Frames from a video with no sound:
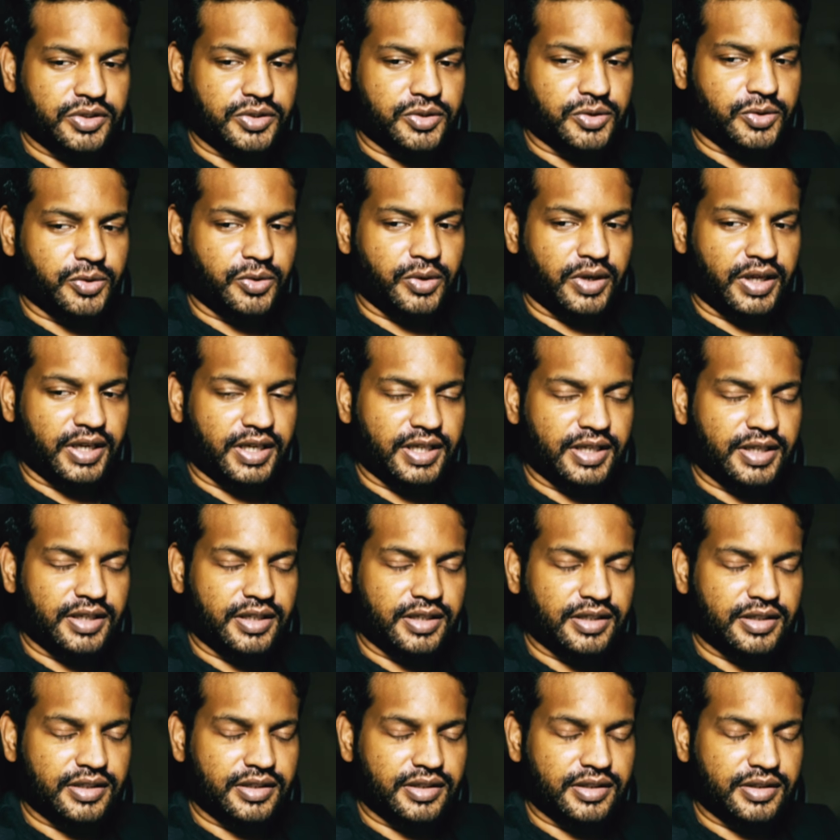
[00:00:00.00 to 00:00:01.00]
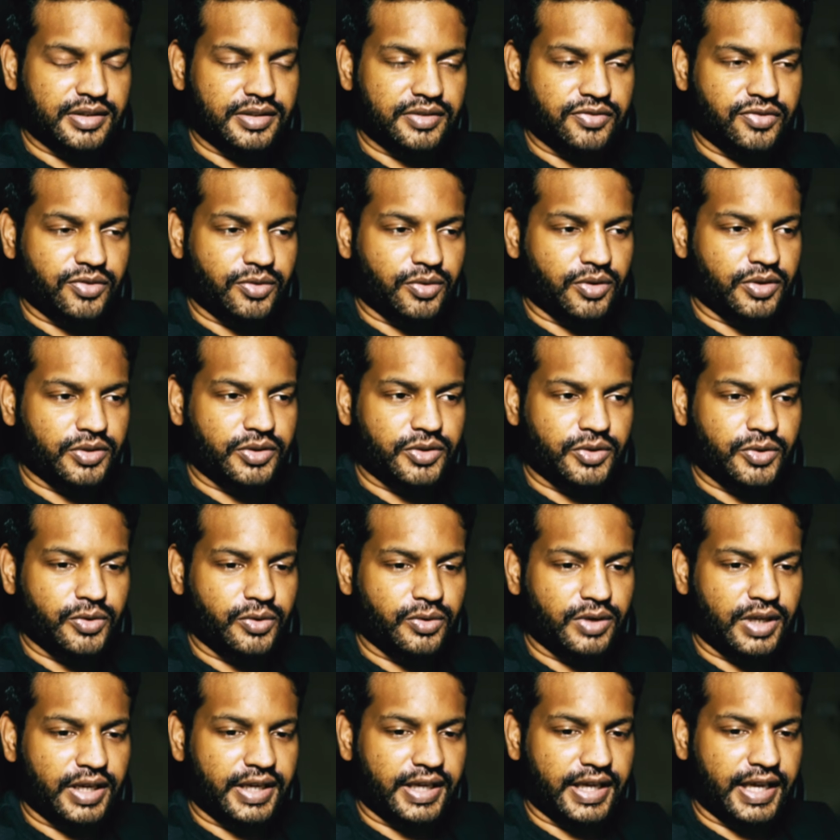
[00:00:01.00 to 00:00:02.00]
do
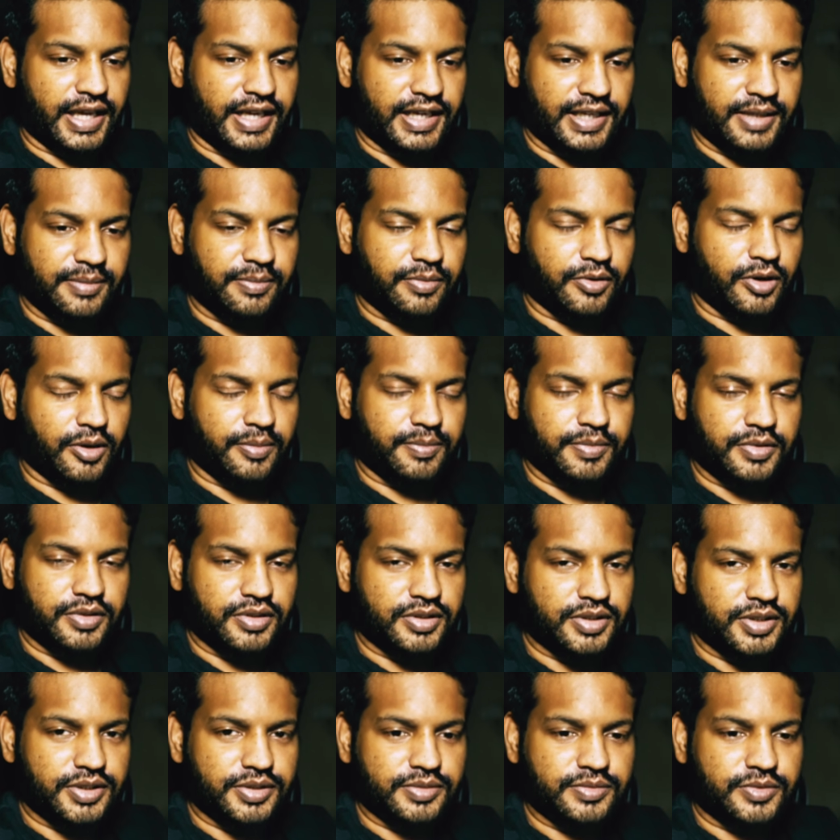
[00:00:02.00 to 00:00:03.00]
like any proper